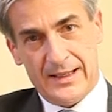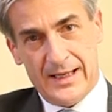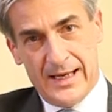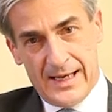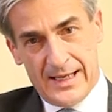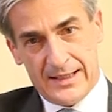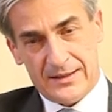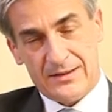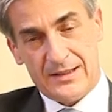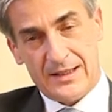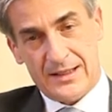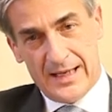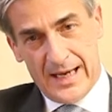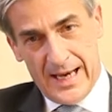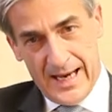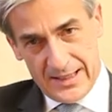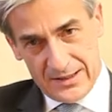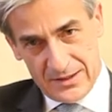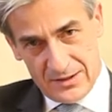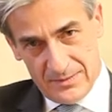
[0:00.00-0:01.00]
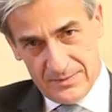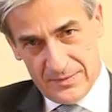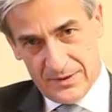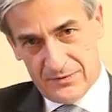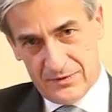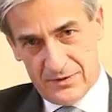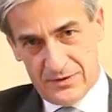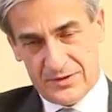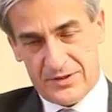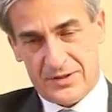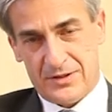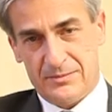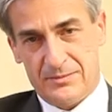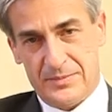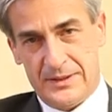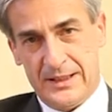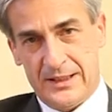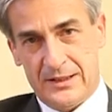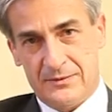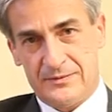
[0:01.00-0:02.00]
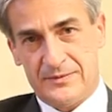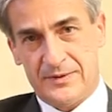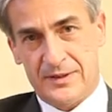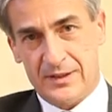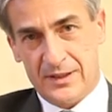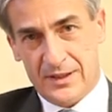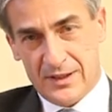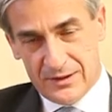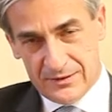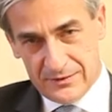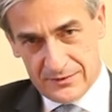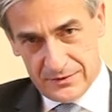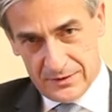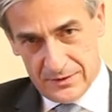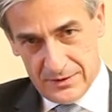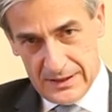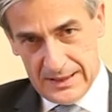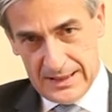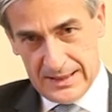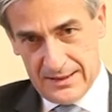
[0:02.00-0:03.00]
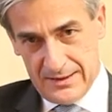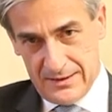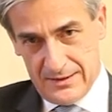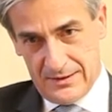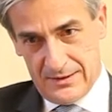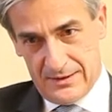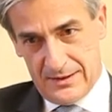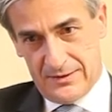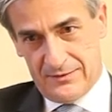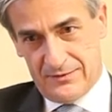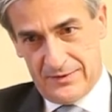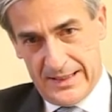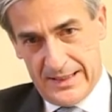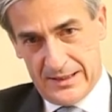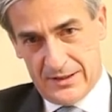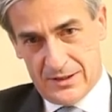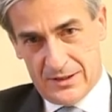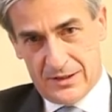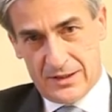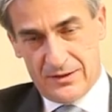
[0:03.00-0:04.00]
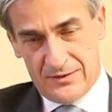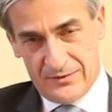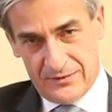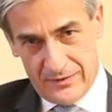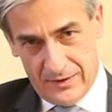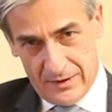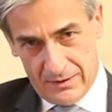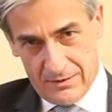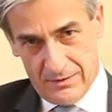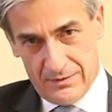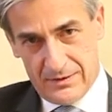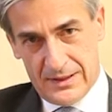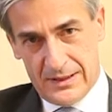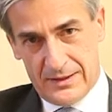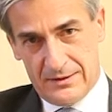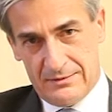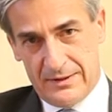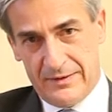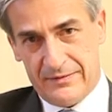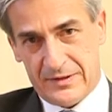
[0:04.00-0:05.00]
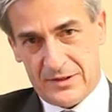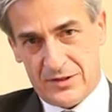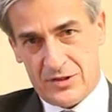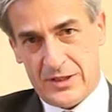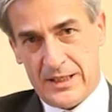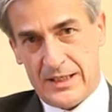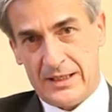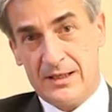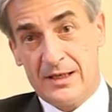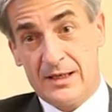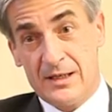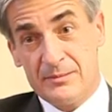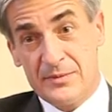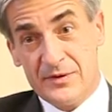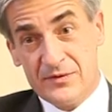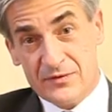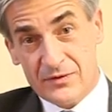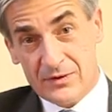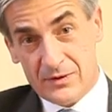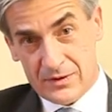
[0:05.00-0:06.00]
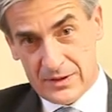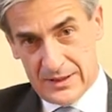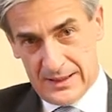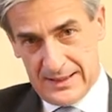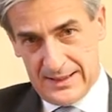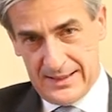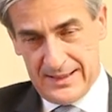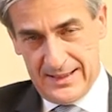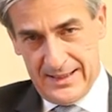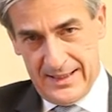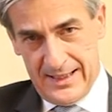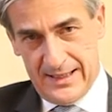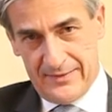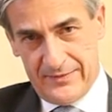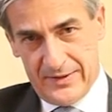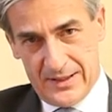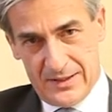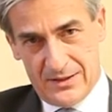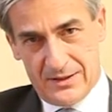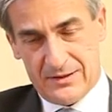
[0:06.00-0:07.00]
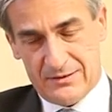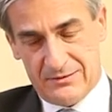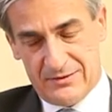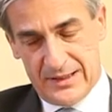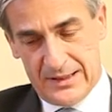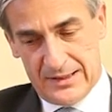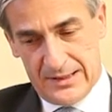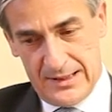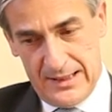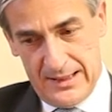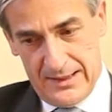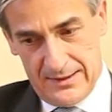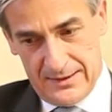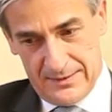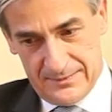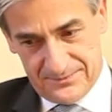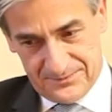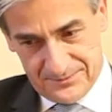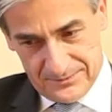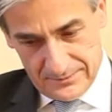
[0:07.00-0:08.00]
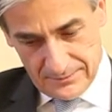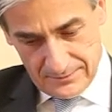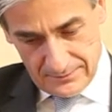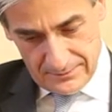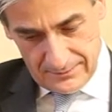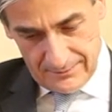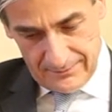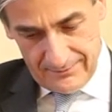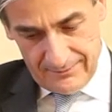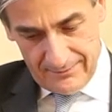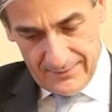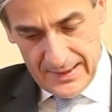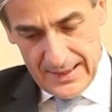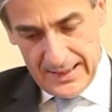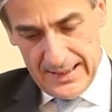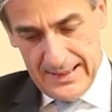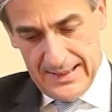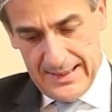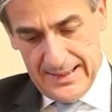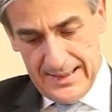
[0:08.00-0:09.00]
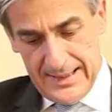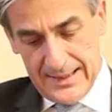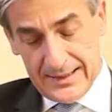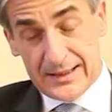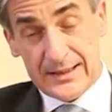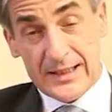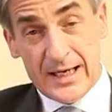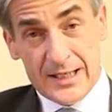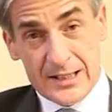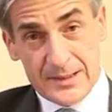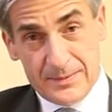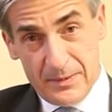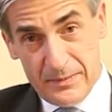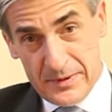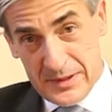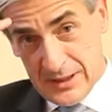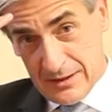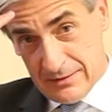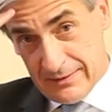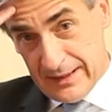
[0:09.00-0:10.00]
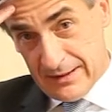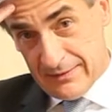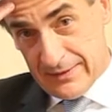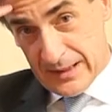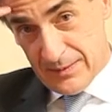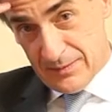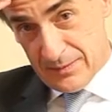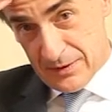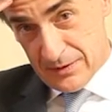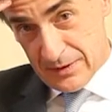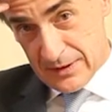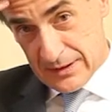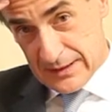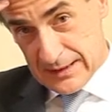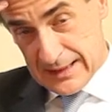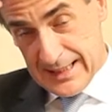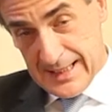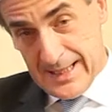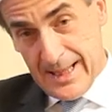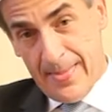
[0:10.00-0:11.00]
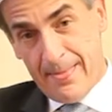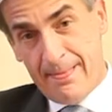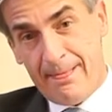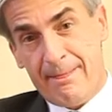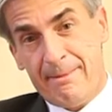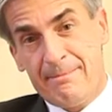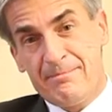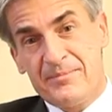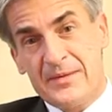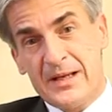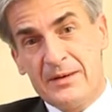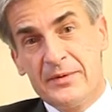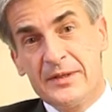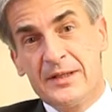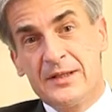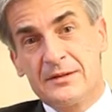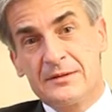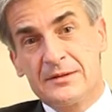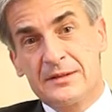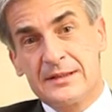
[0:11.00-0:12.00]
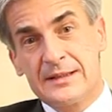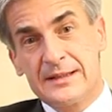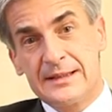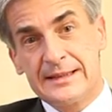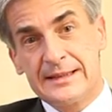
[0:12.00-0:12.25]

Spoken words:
and has to be, of course, completed with a full-fledged, thorough reference check before having a contract signed. Another aspect which I rate very important, we don't